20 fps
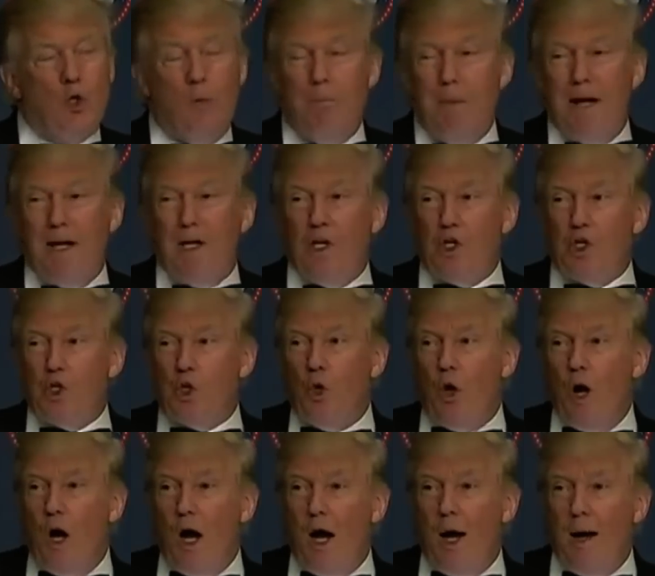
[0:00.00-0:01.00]
tremendous
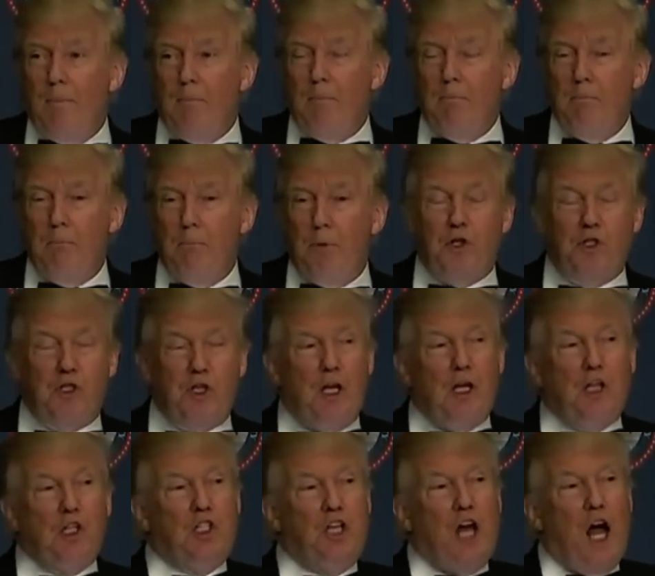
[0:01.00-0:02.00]
crime. The
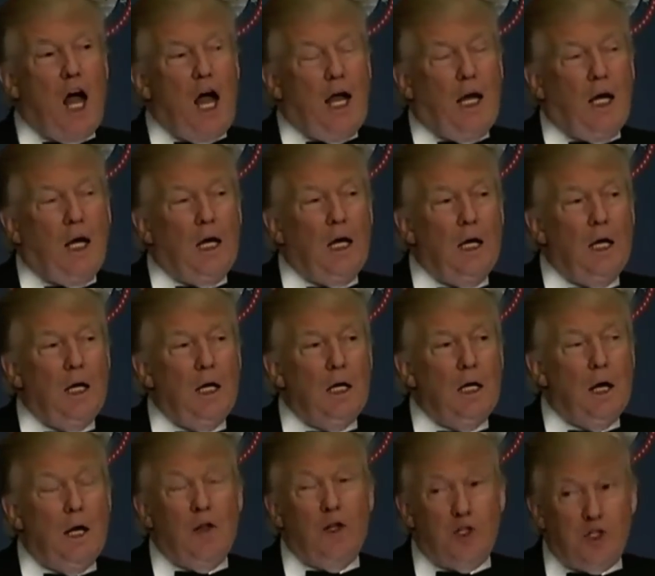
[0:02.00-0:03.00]
city's dying,
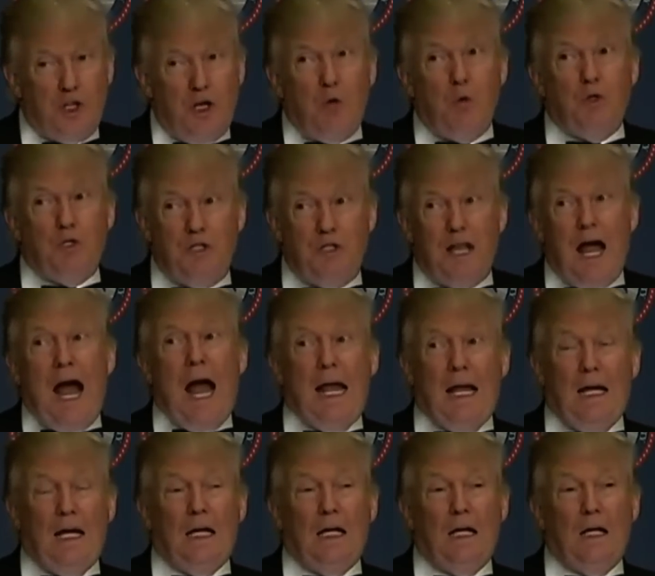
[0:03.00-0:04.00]
and the city was
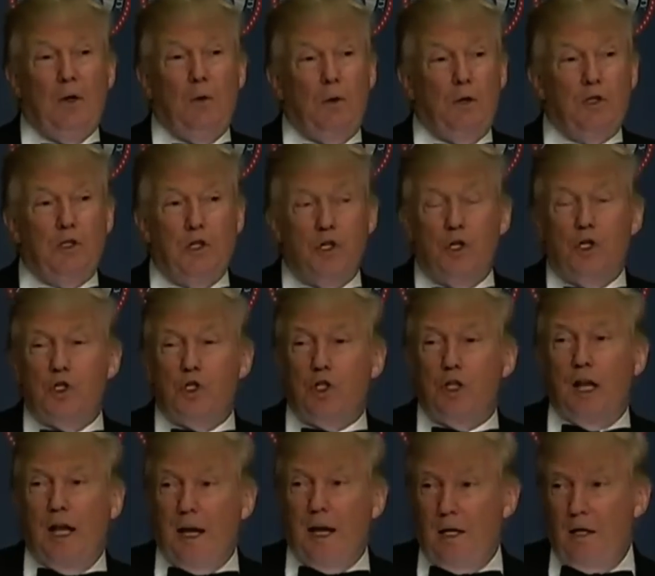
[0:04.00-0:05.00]
dying. It wasn't
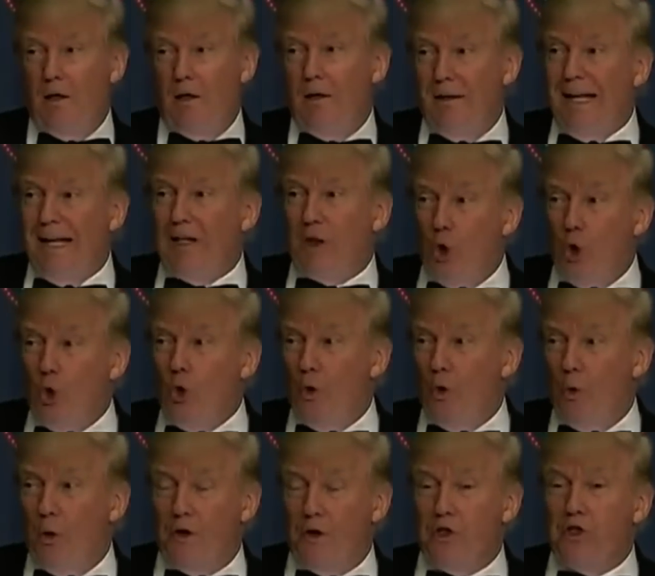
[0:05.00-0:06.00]
just like not
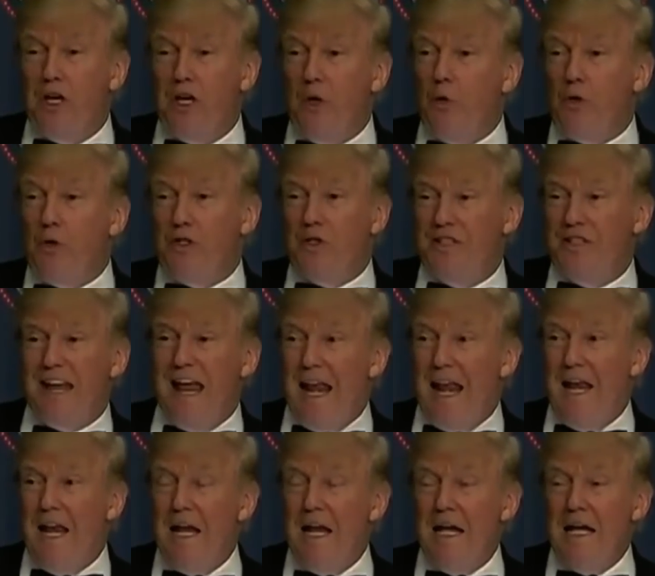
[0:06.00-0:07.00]
doing well. The city was
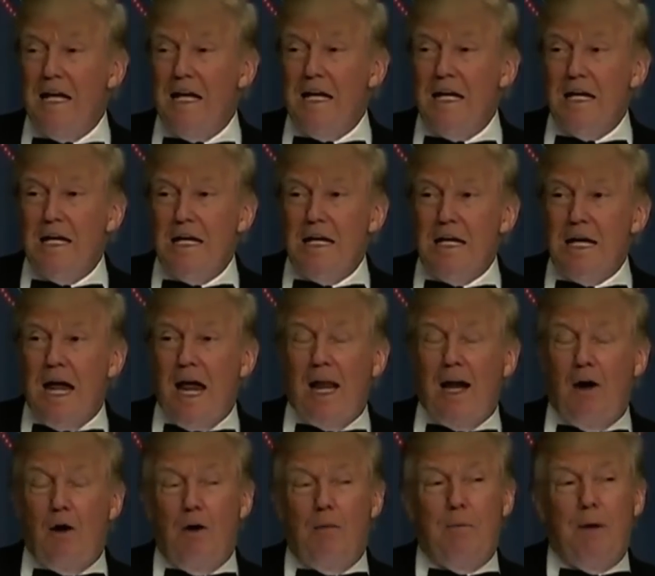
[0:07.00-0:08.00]
dead.
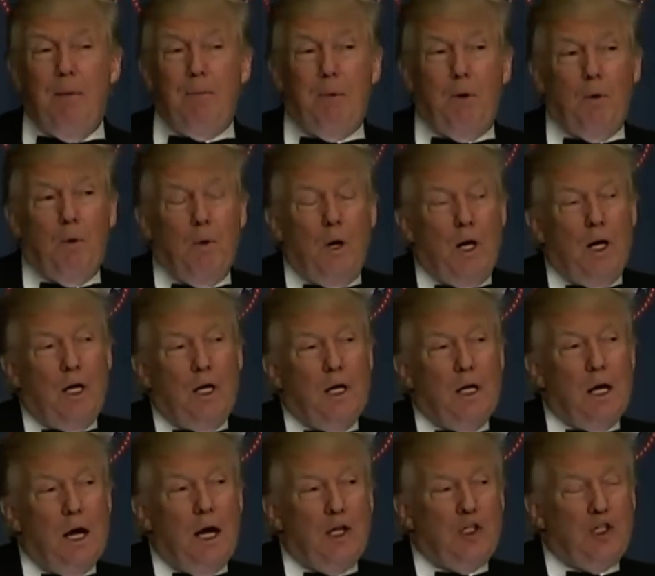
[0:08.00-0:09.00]
And I remember
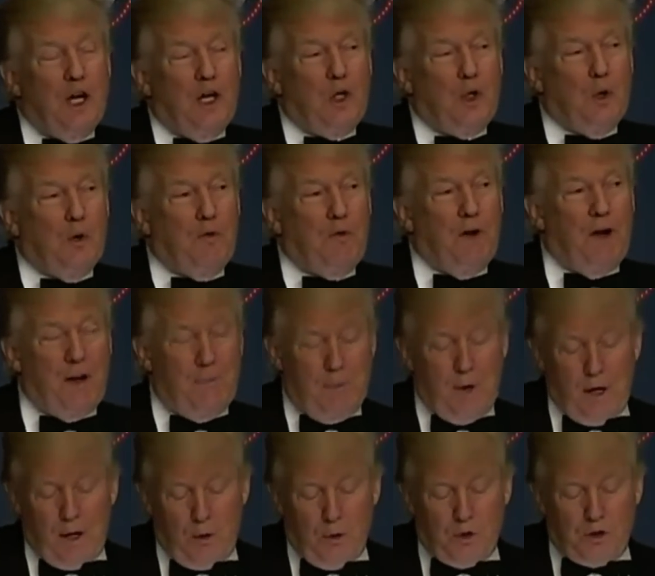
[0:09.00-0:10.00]
when I said to a friend
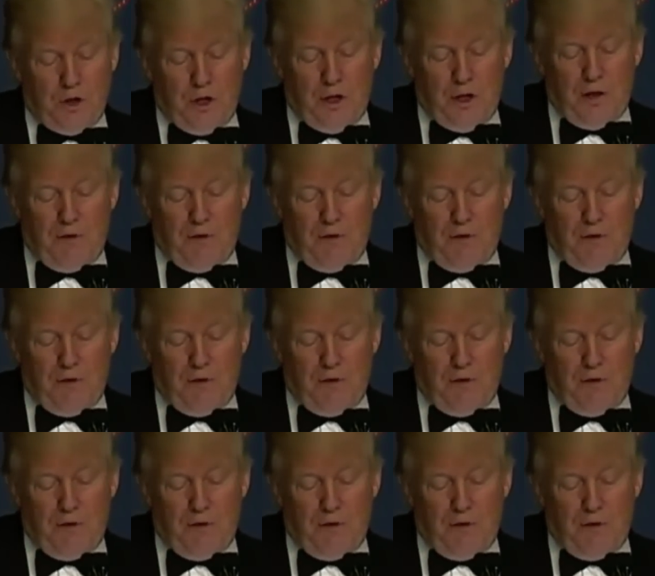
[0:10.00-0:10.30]
of mine who was